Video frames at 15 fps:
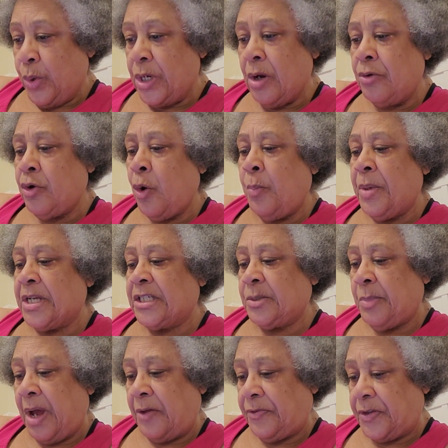don't know much
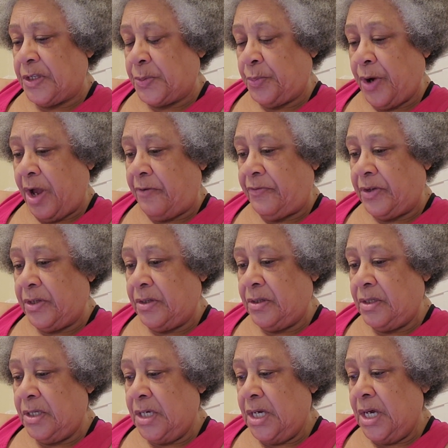about this prophet,
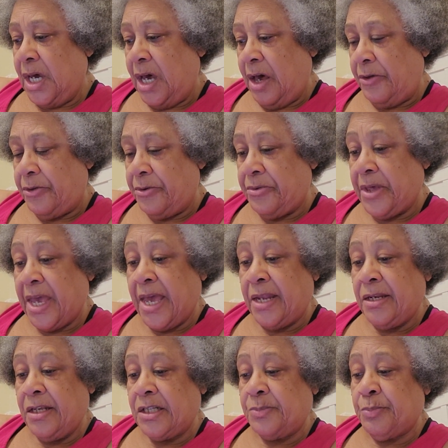other
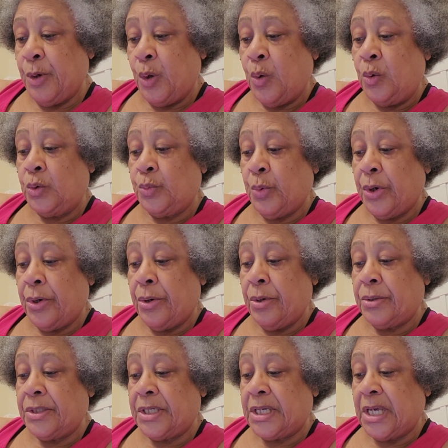than his bold
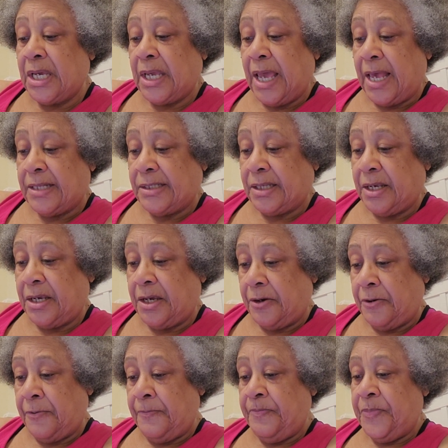word to King Asa
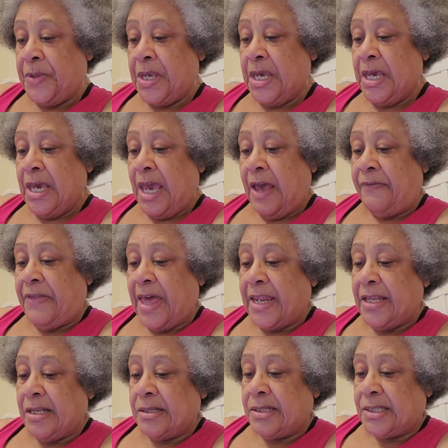here, and that
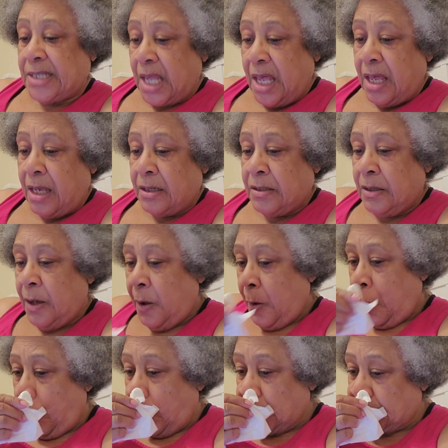his son
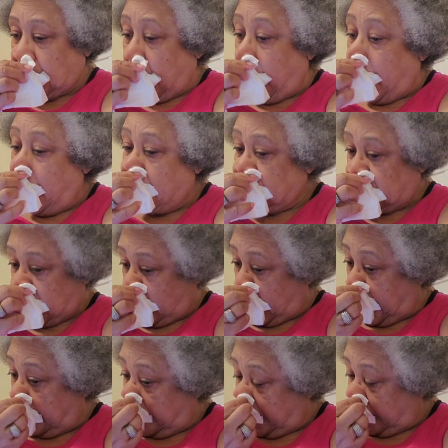was also
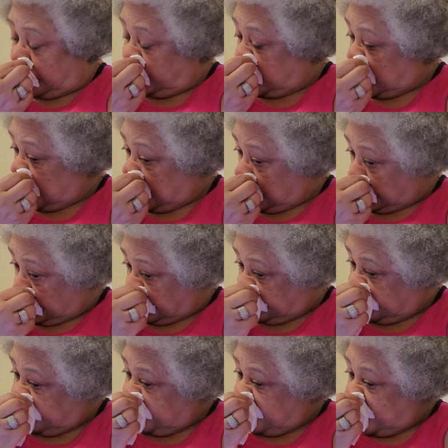a prophet
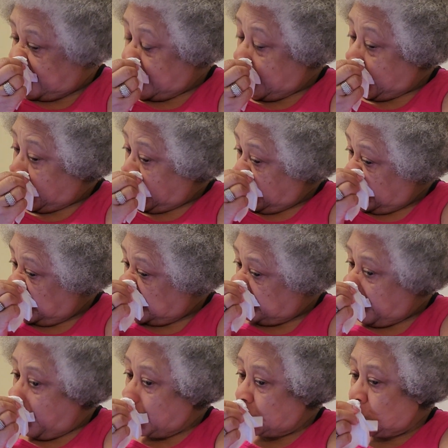who
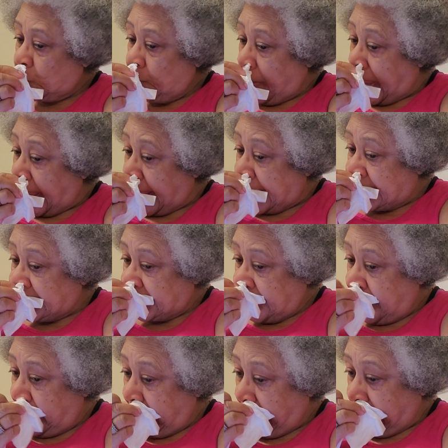spoke to
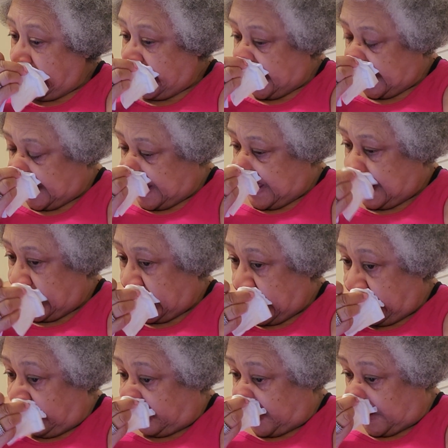Baasa, the king
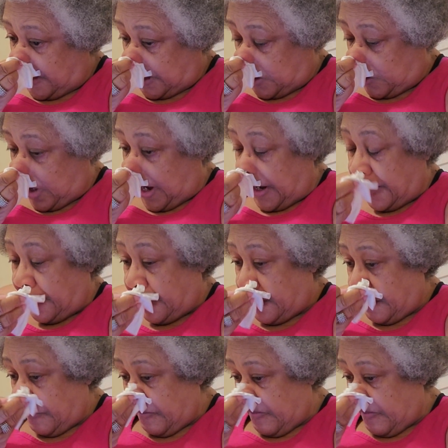of Israel.